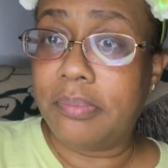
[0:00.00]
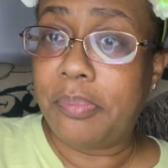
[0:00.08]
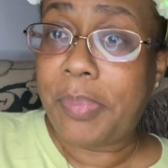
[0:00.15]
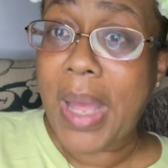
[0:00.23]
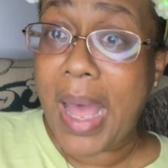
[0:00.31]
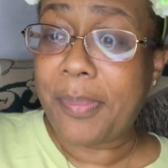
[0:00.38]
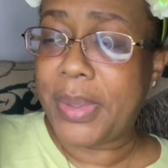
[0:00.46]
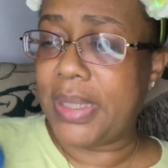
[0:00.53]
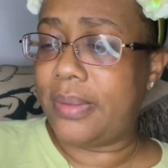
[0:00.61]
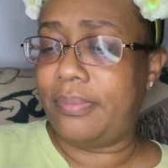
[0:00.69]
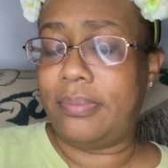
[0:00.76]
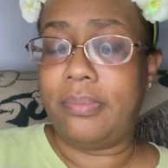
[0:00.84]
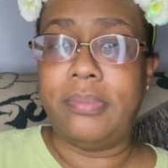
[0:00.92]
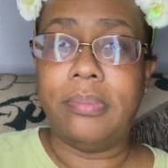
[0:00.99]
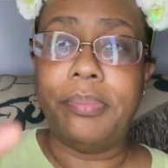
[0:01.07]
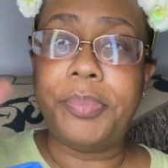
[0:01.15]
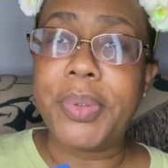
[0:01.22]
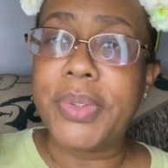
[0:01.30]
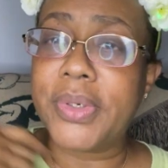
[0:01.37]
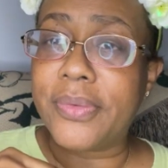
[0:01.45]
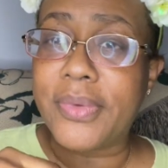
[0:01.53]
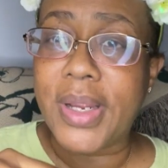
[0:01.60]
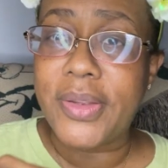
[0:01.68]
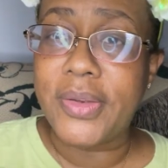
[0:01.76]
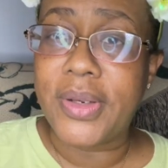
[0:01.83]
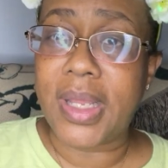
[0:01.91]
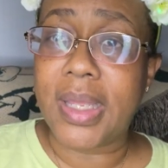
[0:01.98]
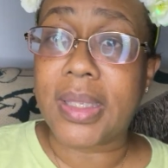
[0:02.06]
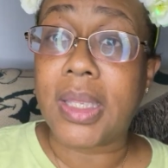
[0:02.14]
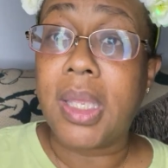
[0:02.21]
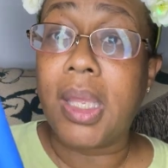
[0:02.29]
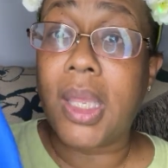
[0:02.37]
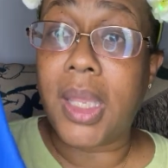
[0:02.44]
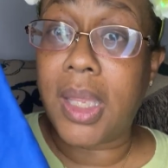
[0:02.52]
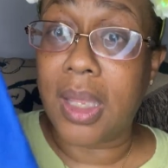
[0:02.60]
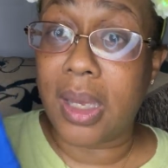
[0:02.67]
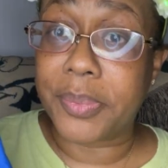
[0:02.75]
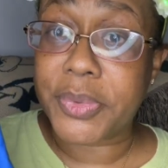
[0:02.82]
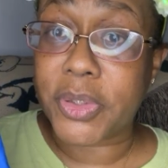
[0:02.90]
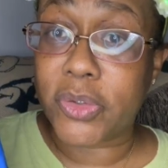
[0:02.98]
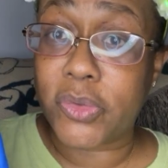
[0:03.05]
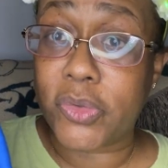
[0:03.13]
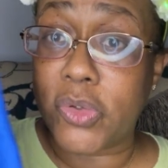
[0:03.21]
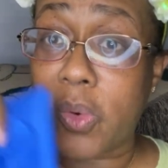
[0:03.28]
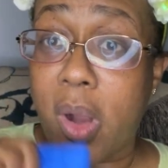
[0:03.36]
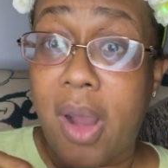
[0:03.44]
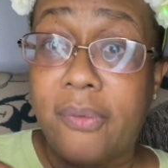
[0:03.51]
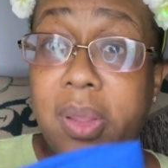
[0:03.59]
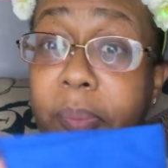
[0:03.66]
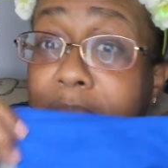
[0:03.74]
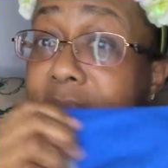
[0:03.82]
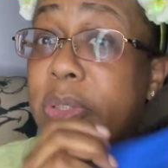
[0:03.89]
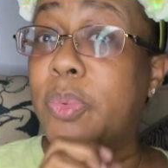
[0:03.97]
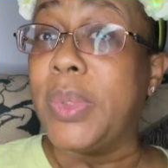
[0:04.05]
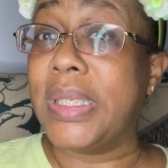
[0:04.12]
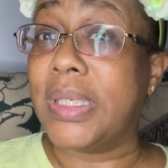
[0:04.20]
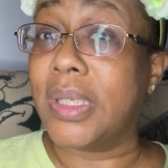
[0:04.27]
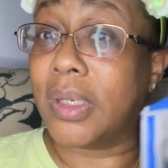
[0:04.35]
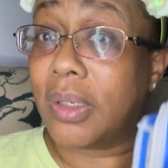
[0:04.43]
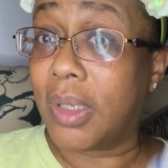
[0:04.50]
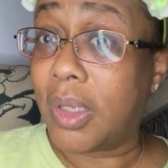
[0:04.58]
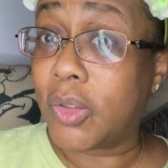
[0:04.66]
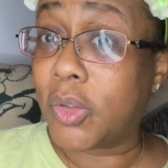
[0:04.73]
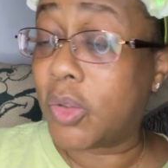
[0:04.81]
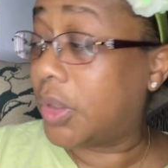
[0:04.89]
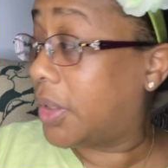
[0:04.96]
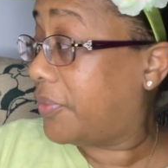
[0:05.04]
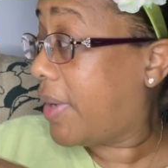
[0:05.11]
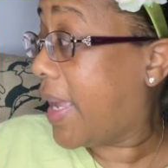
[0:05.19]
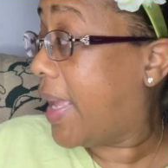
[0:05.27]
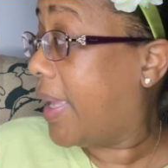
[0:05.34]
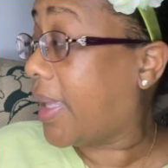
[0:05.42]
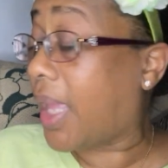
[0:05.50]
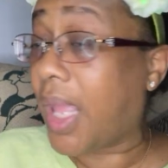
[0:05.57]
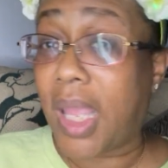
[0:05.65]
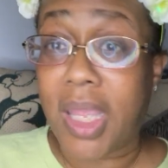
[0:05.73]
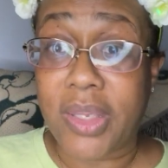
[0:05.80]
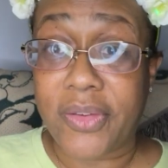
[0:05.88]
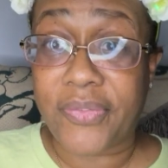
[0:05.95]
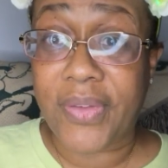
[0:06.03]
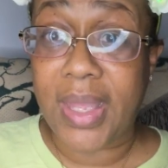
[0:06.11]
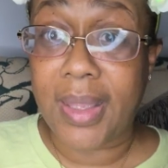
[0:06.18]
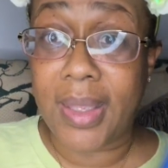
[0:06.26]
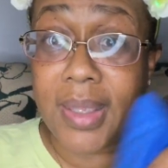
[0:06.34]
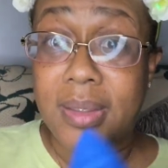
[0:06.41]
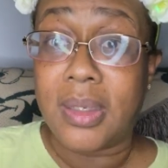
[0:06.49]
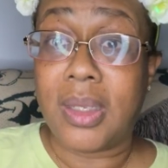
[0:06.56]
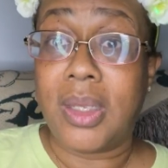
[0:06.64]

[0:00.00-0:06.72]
pop it, put it around your neck. It helps to cool you off between the cooling rag and your fan